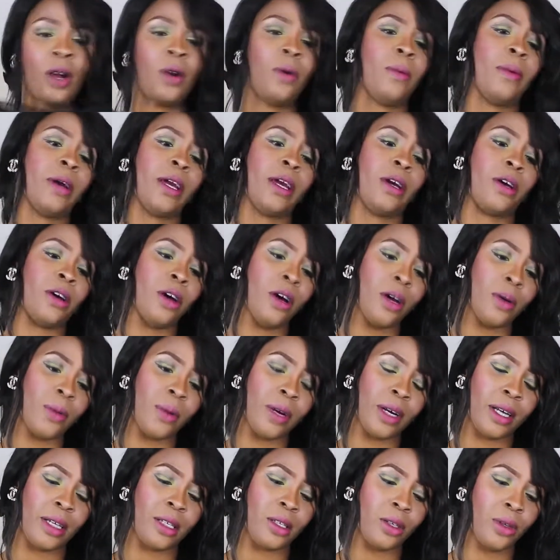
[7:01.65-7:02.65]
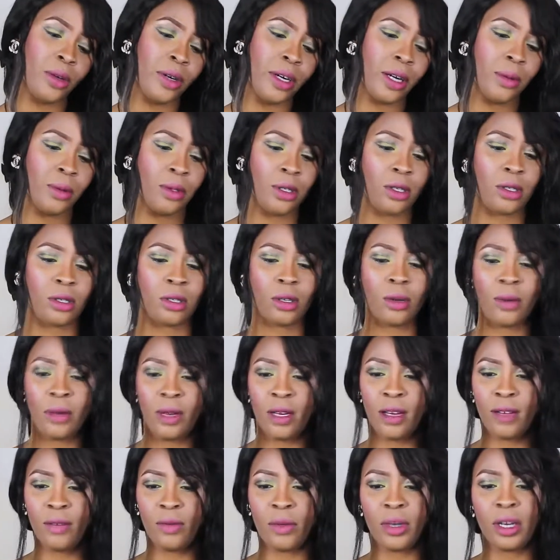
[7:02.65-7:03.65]
oh my god when I saw it I was so in
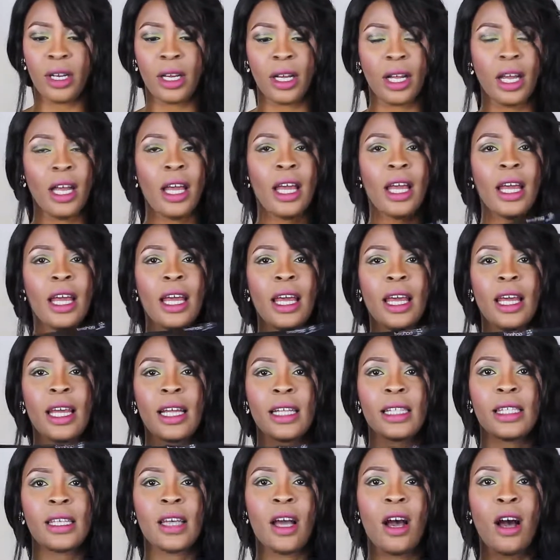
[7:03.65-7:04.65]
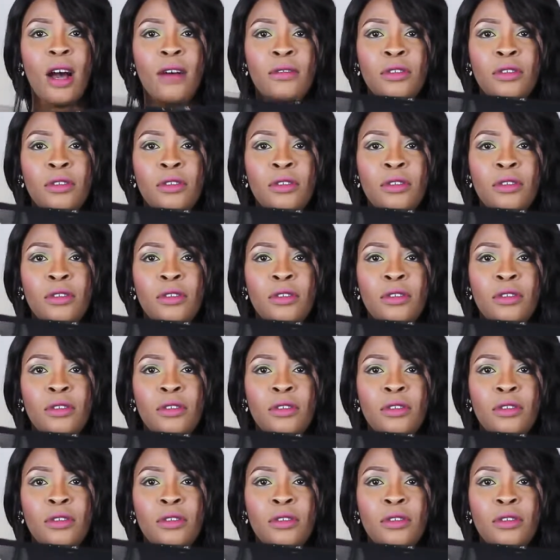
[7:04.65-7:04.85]
love with it it's off